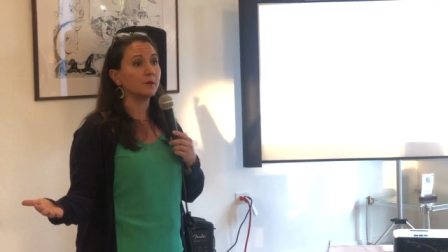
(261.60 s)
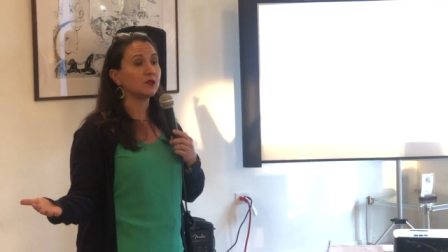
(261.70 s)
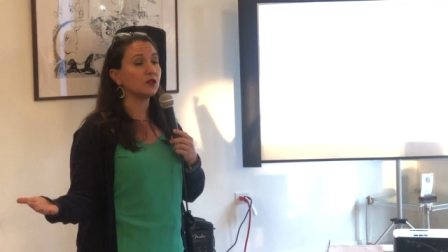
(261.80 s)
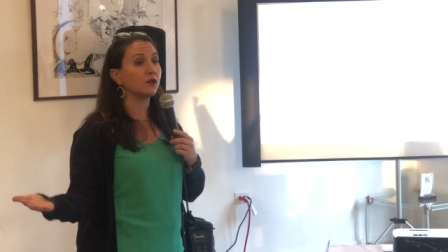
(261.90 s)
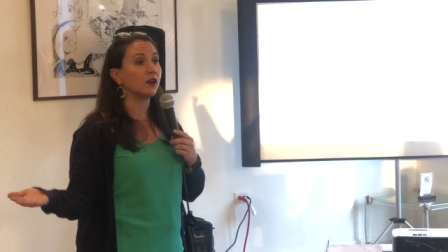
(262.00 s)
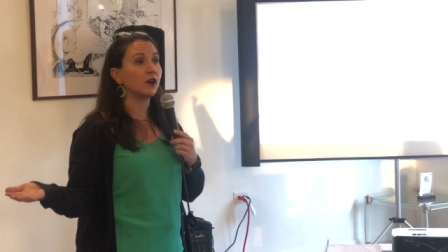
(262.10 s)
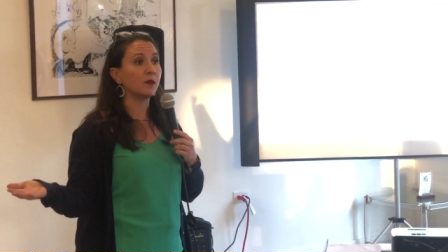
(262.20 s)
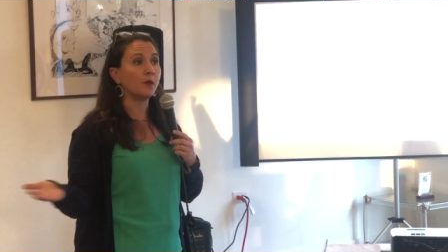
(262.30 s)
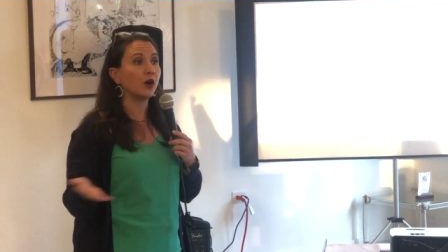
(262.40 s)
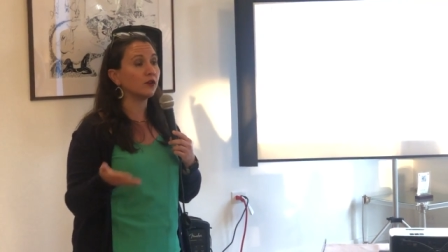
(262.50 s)
So there
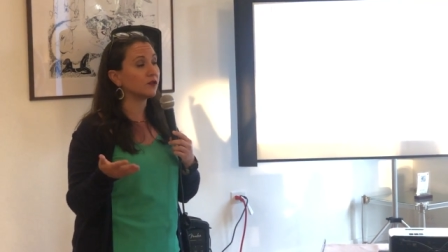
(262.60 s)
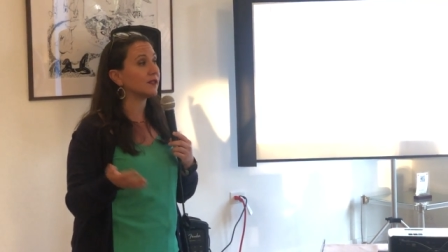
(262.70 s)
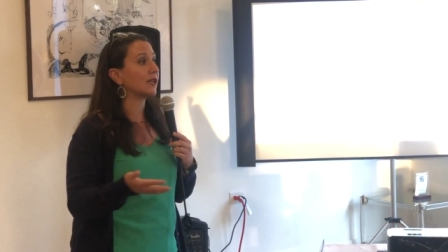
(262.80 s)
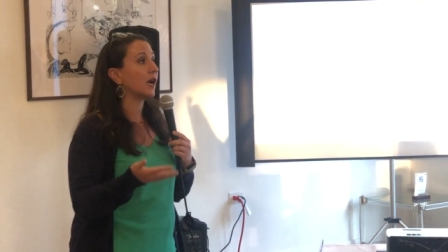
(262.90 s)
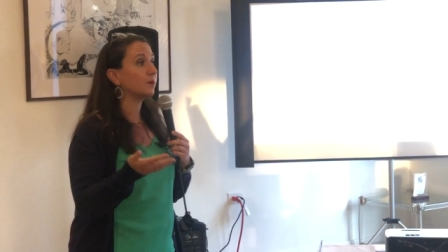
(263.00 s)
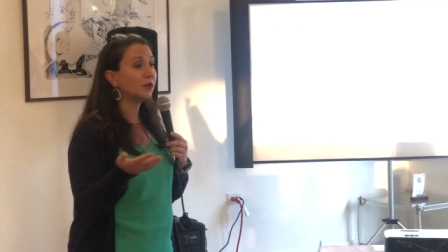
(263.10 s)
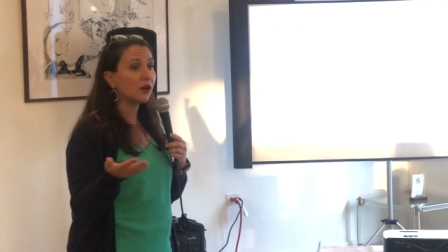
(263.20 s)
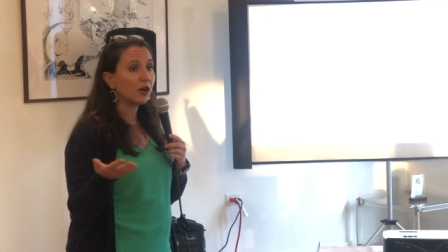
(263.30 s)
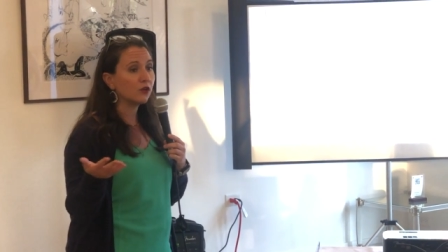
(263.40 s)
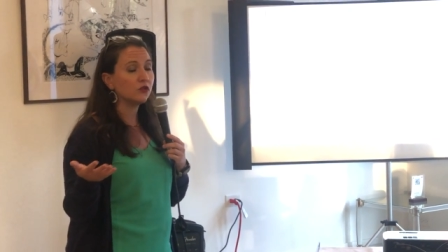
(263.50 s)
are partners like
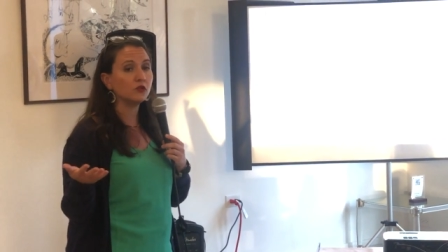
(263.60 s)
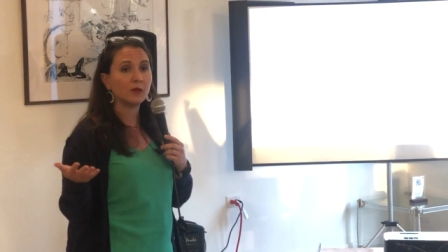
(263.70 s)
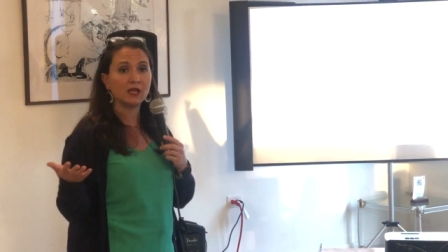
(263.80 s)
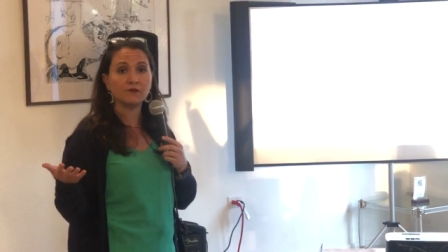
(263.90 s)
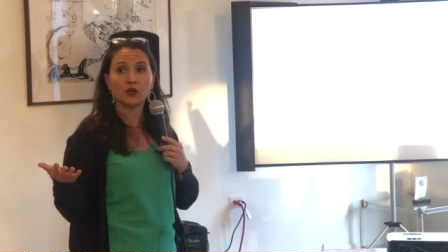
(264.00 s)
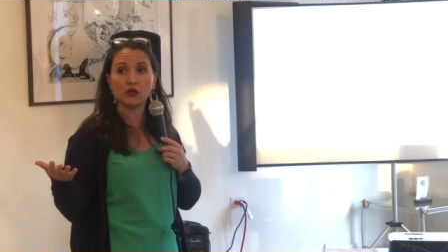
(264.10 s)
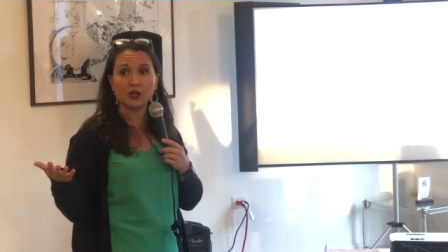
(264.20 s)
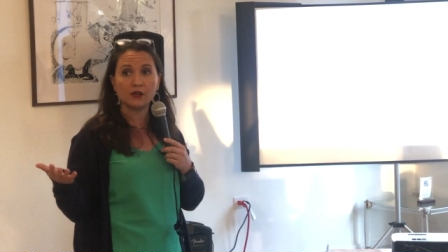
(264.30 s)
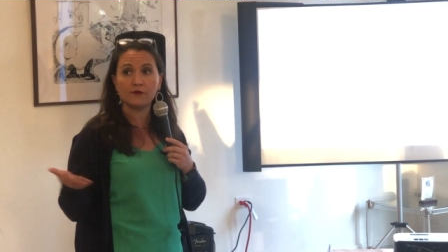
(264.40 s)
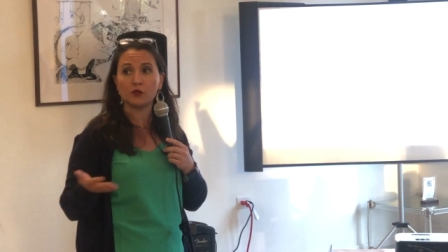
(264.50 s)
Apnagar, who you may have heard
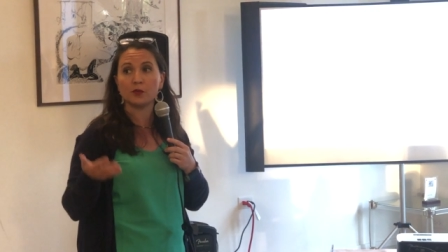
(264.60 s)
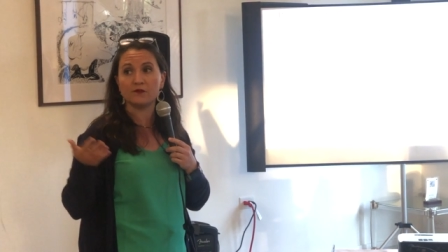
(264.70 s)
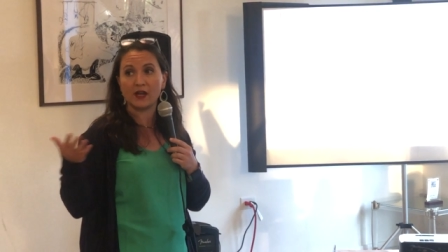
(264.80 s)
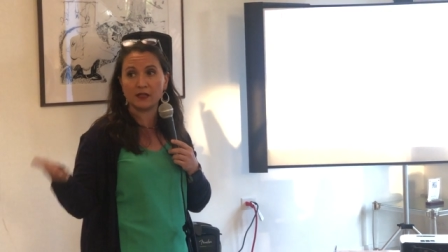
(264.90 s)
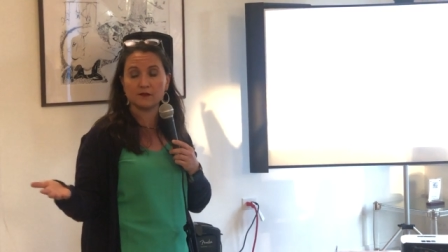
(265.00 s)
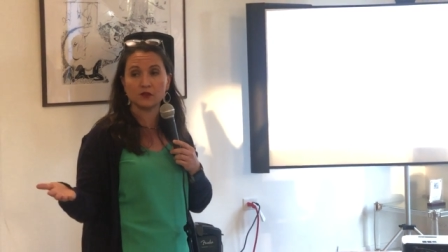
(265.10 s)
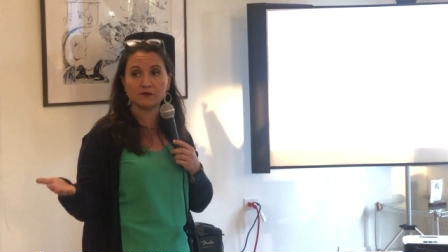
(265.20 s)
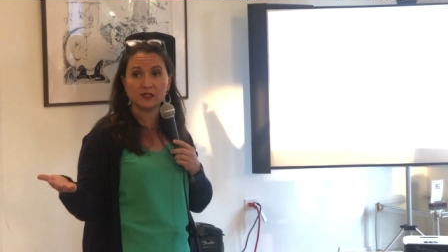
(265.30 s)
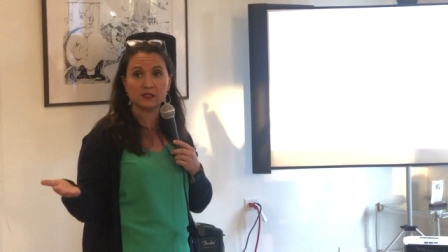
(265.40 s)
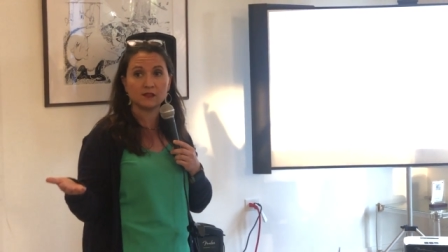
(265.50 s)
of, who provide
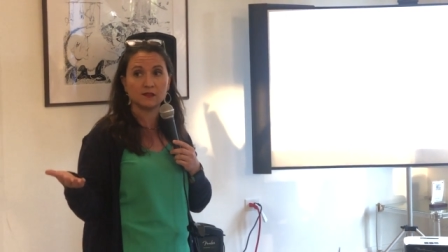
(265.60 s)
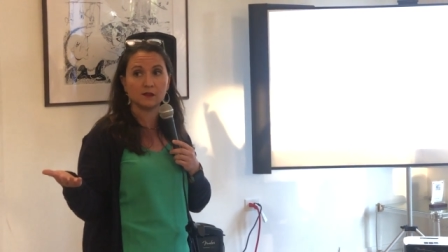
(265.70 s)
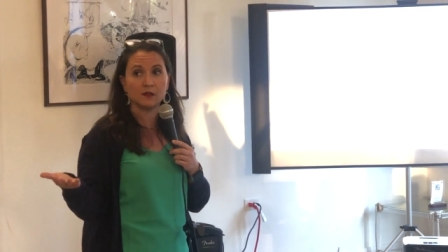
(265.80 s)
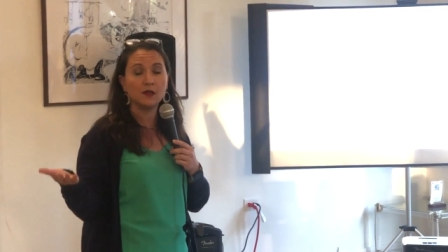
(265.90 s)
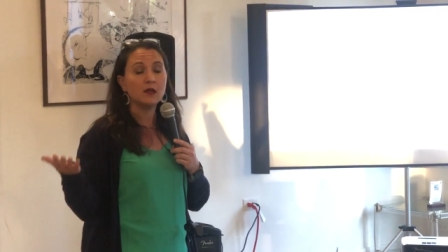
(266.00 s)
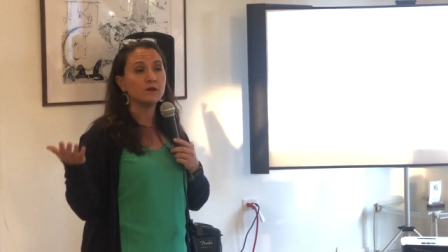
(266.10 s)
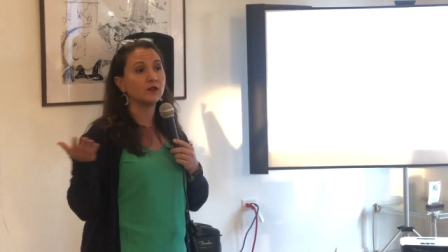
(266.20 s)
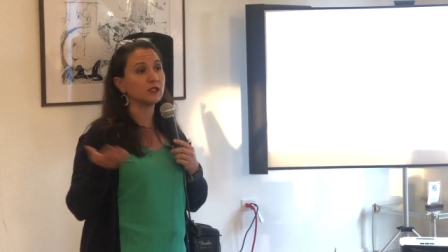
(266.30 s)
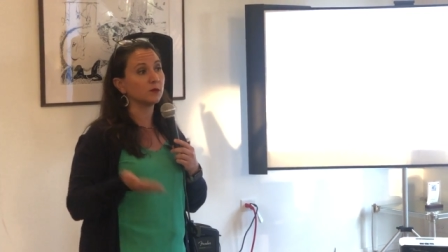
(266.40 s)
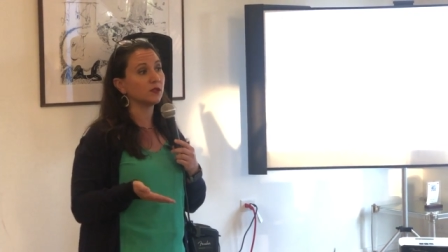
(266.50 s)
services to
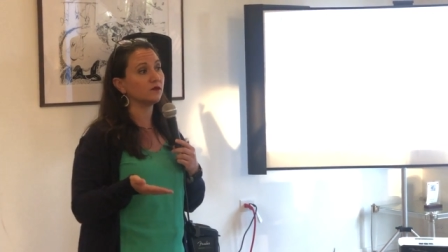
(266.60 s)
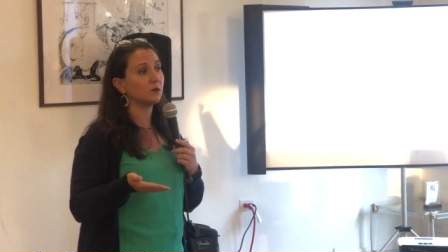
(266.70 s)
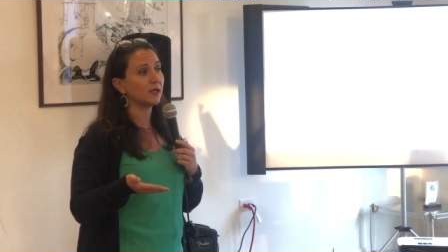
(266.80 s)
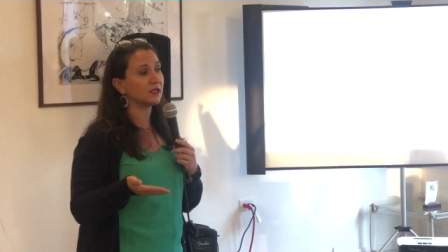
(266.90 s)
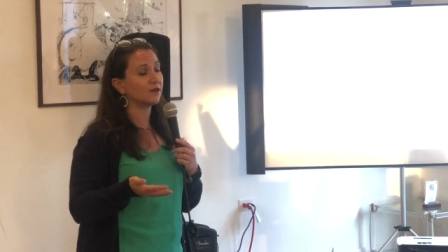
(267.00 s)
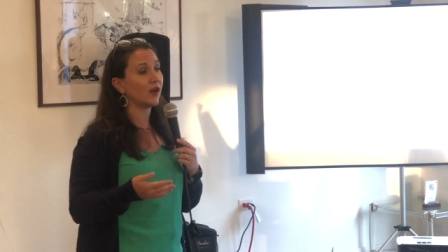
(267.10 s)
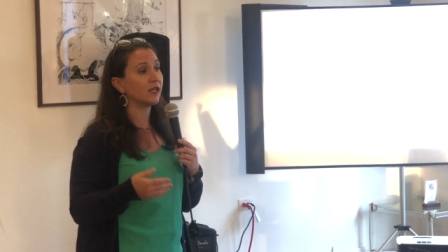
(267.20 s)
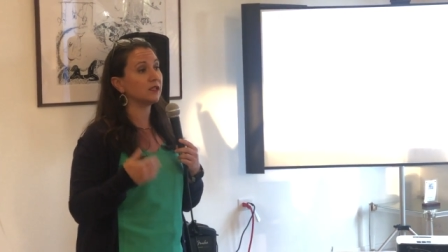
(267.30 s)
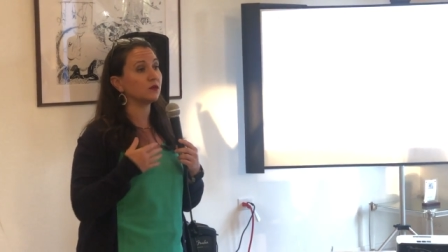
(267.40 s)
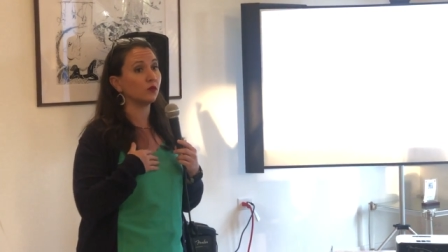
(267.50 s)
victims of domestic
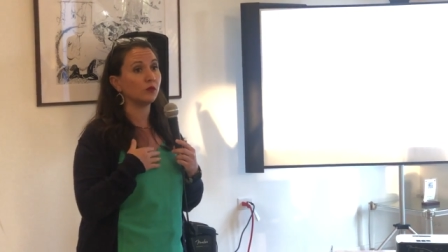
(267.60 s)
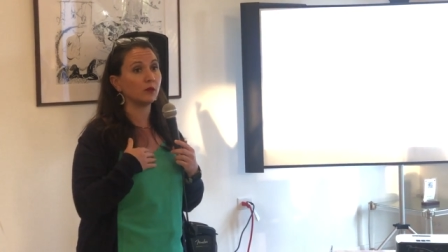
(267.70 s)
violence.